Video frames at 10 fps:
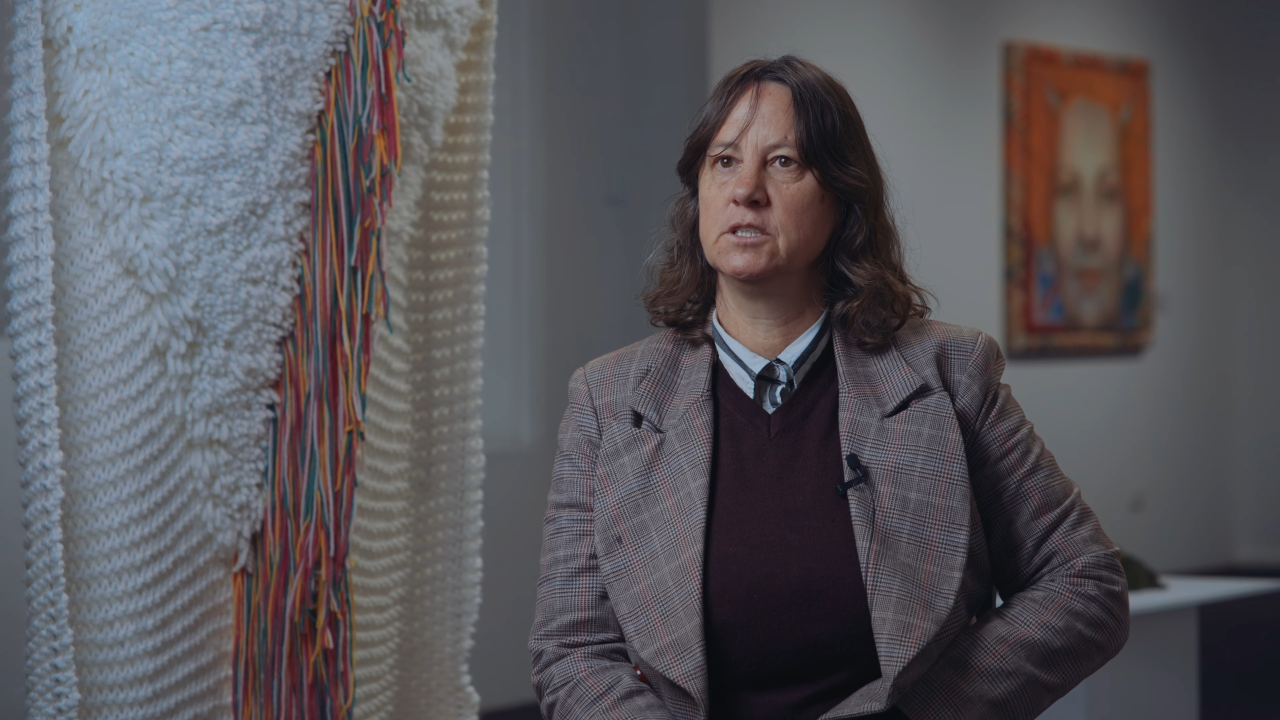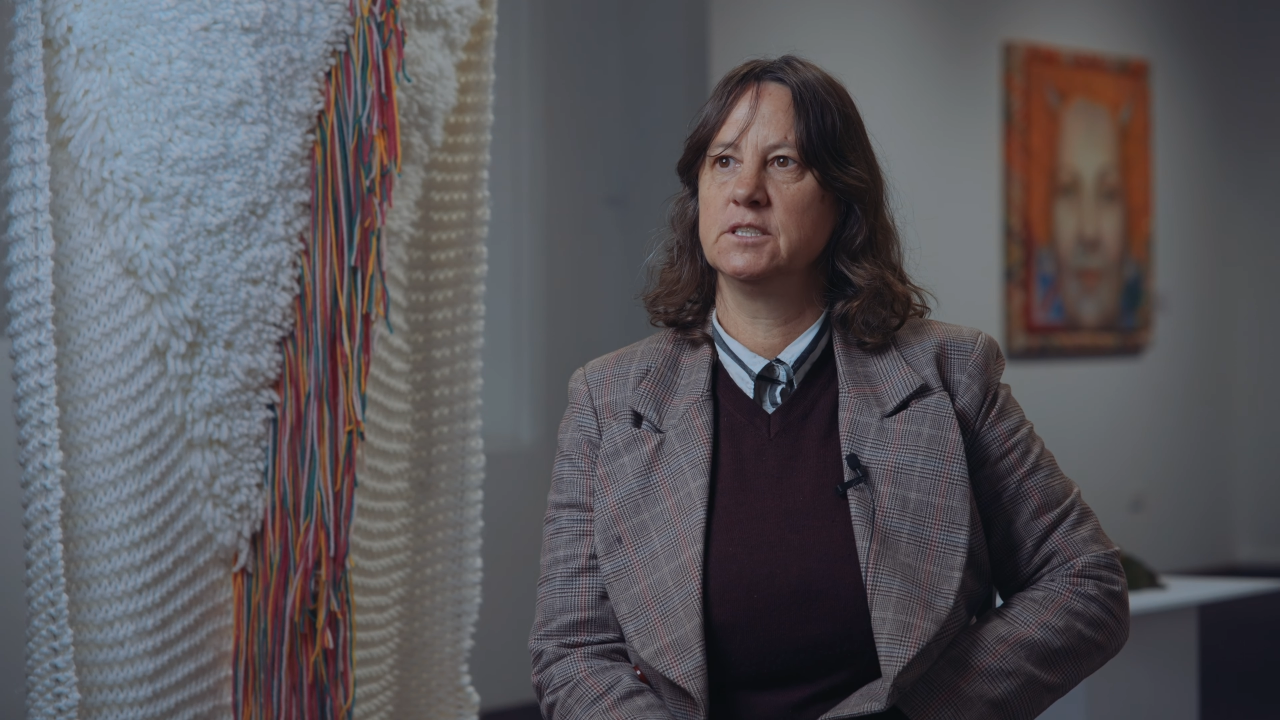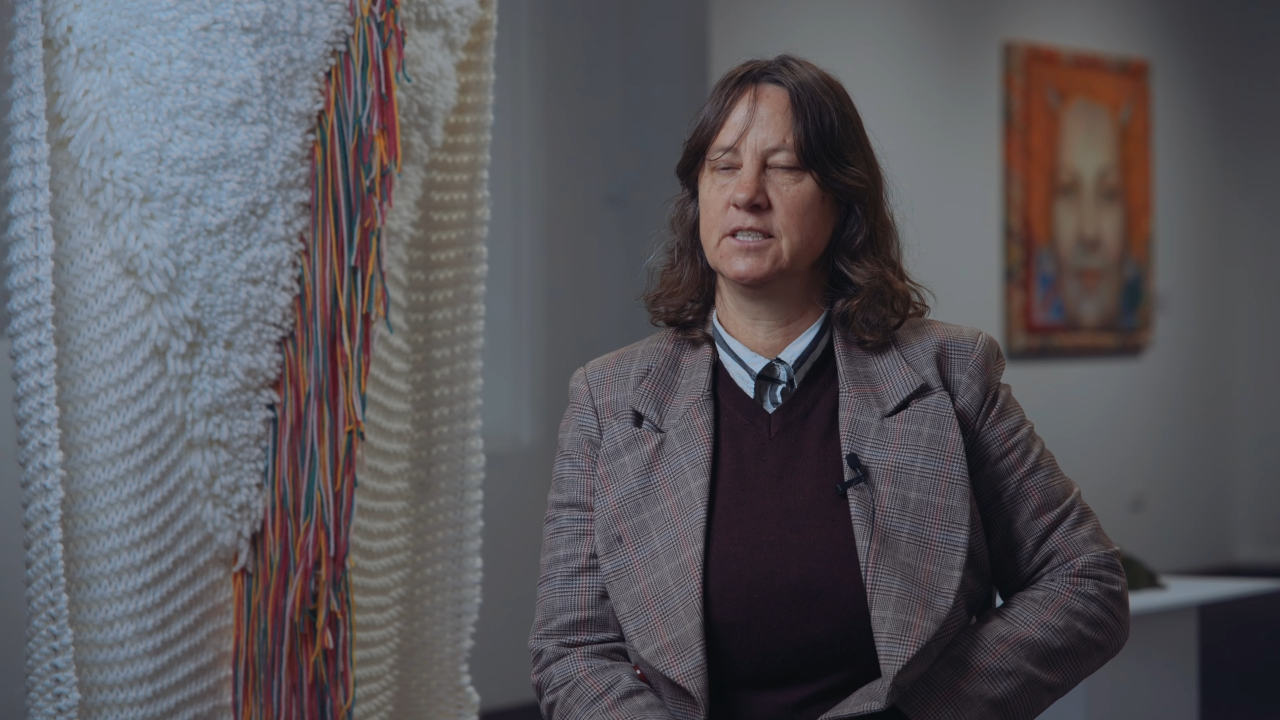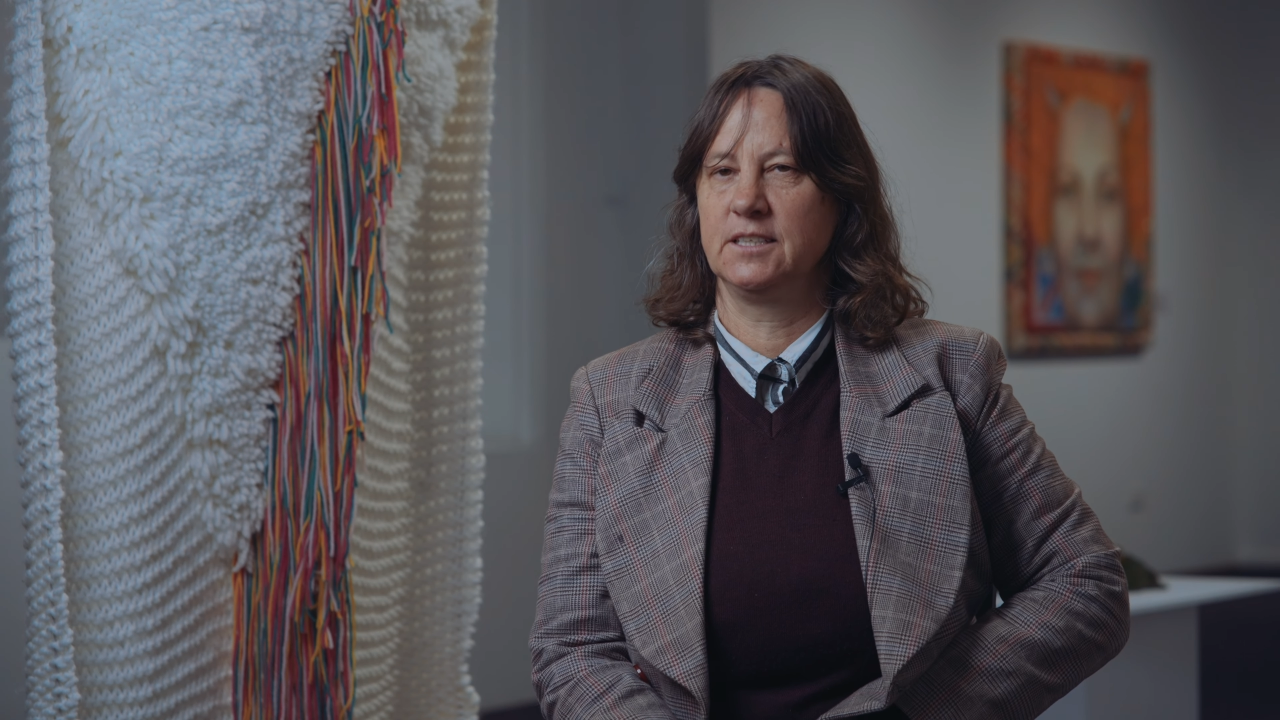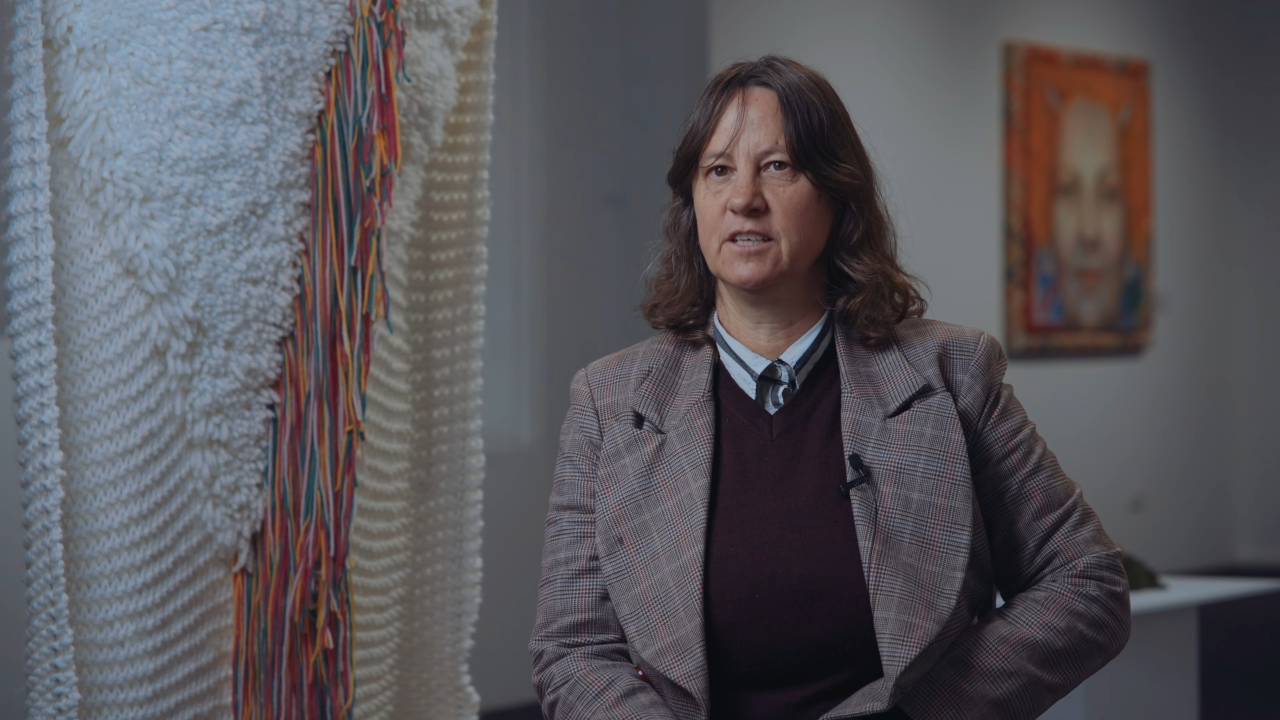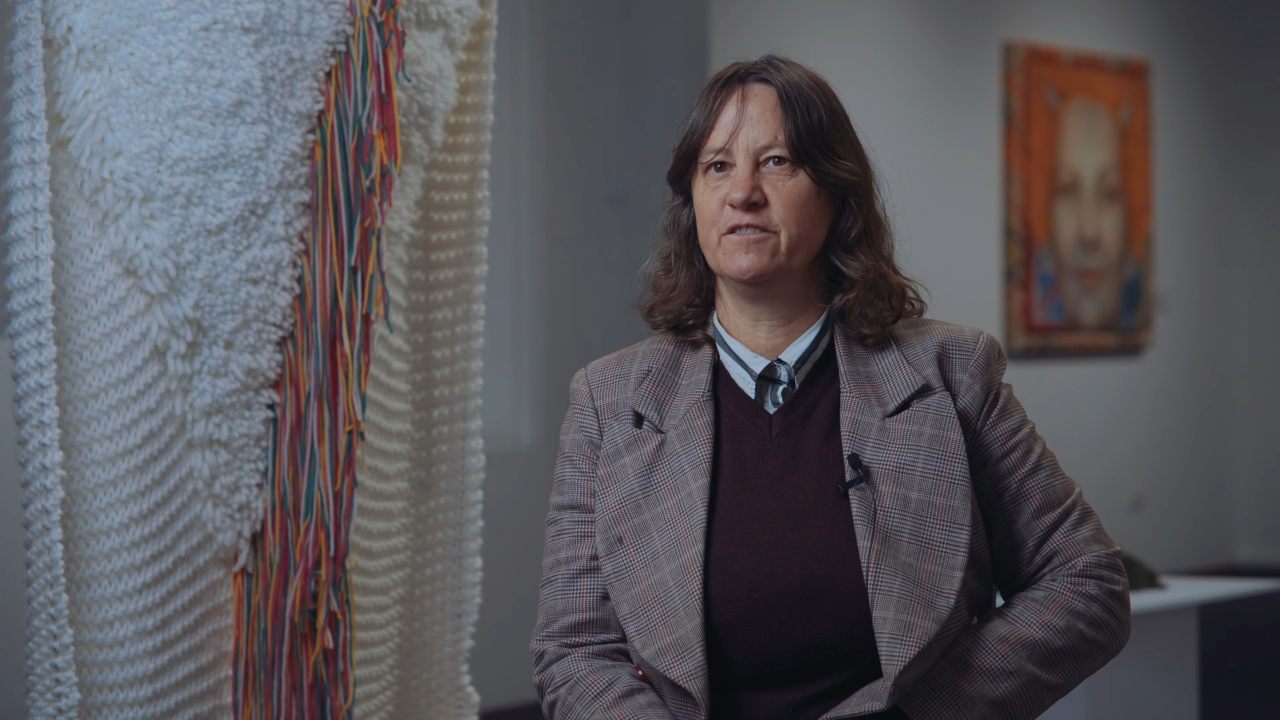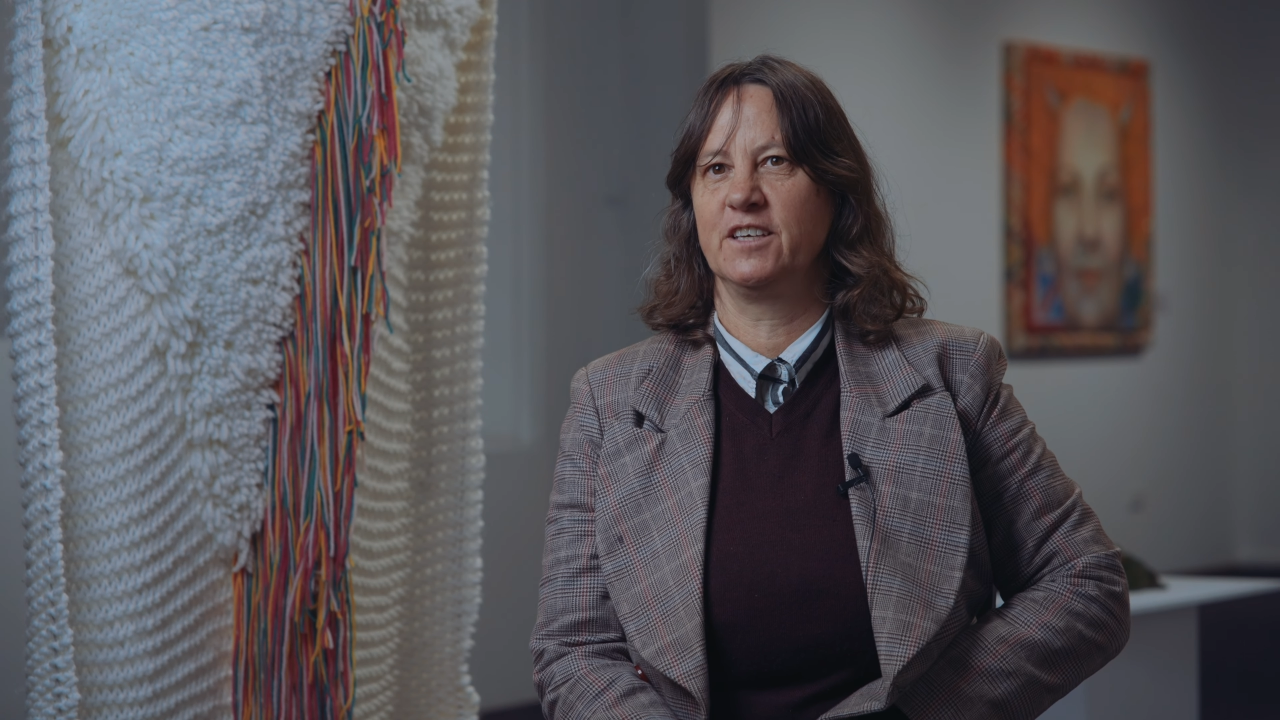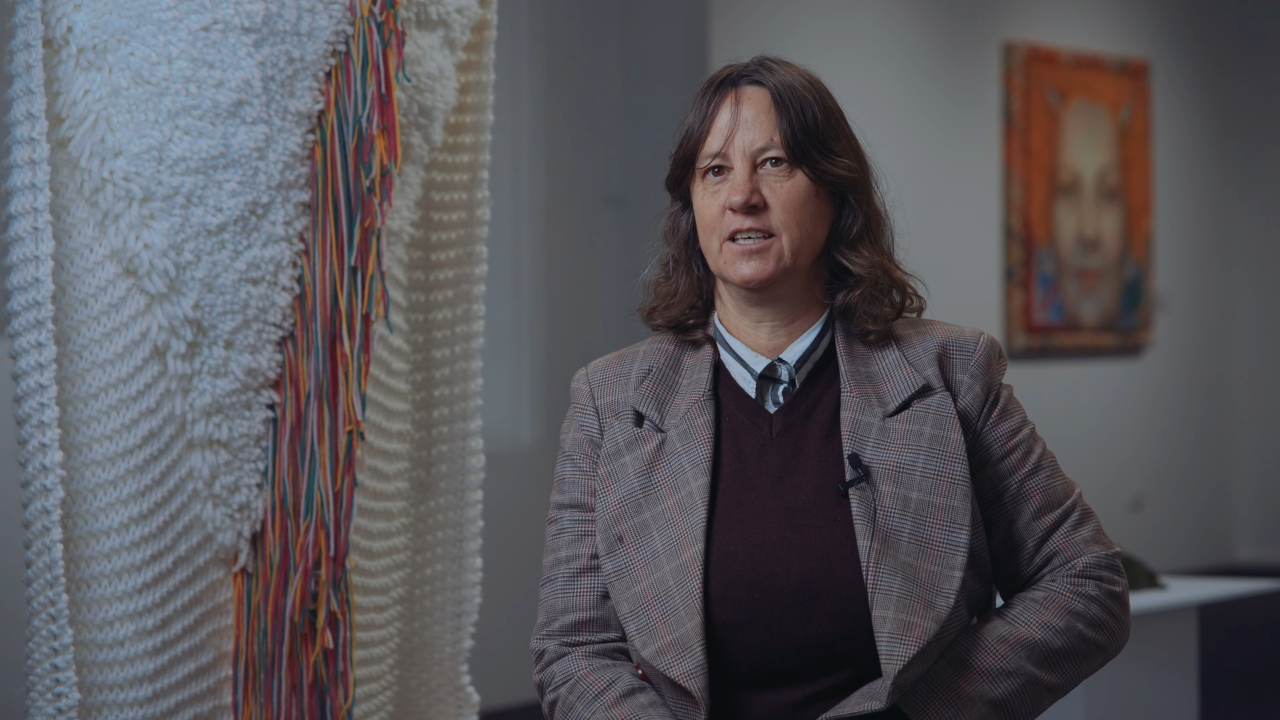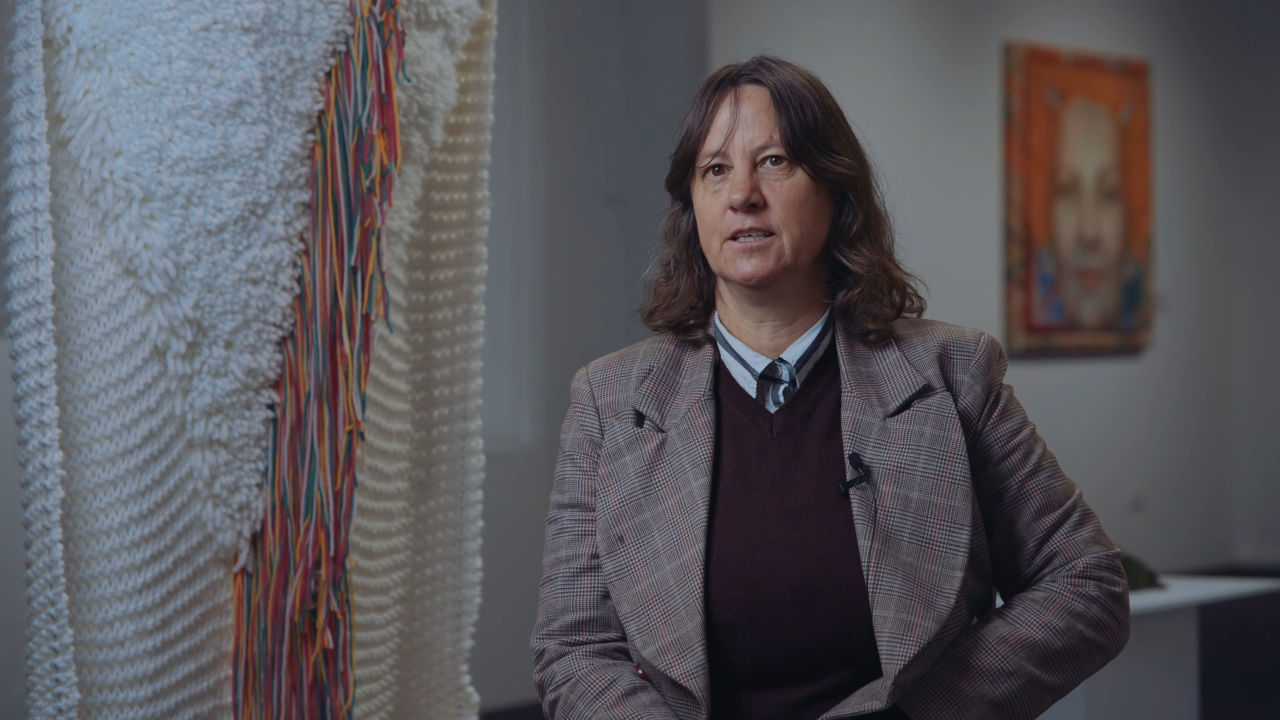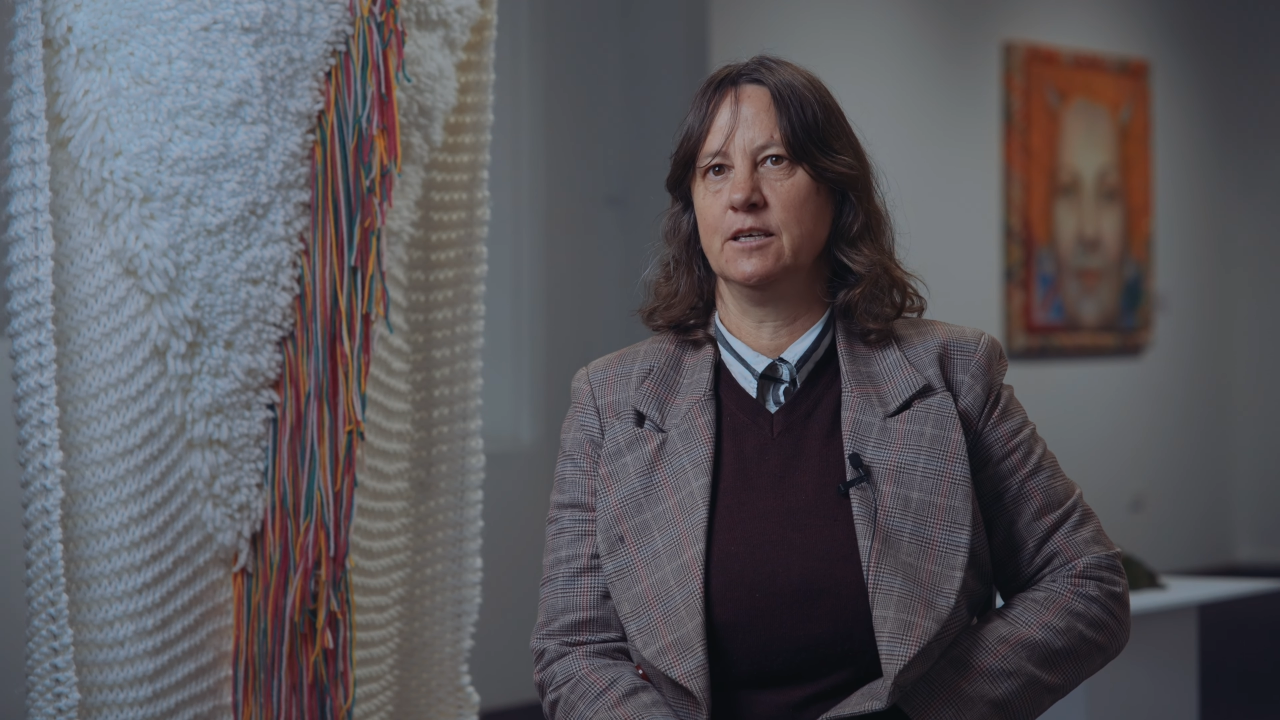
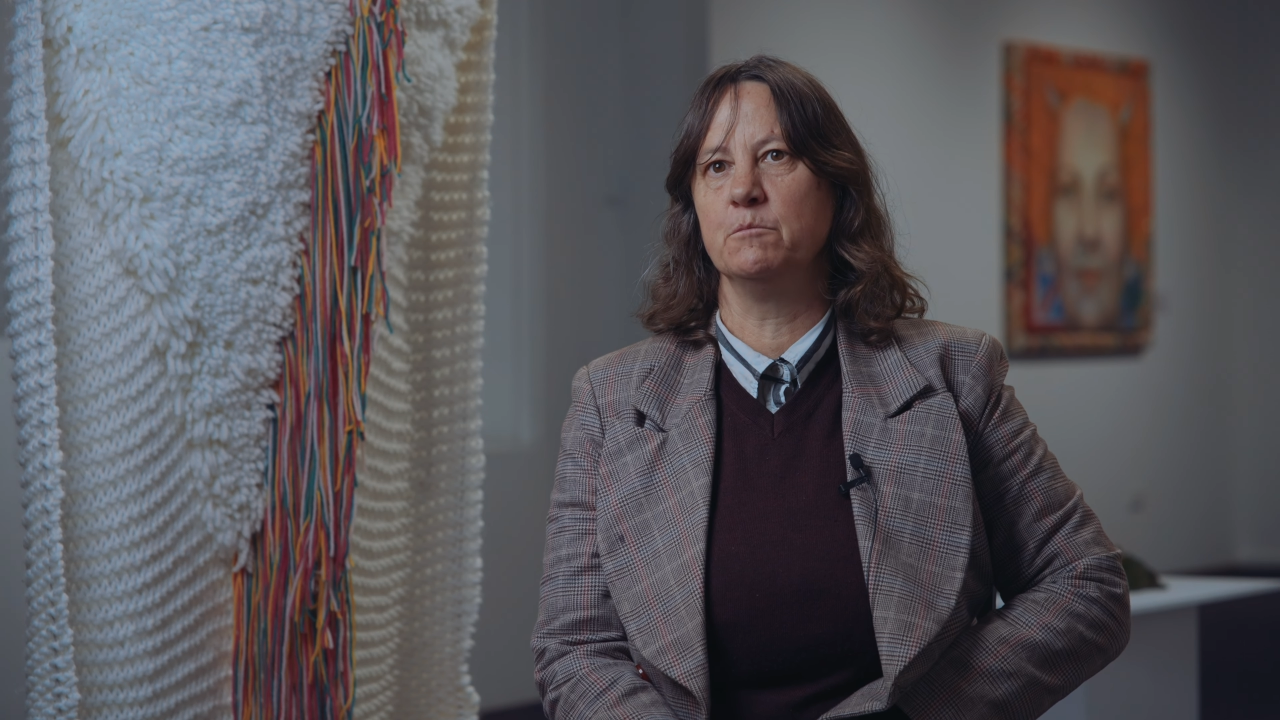significant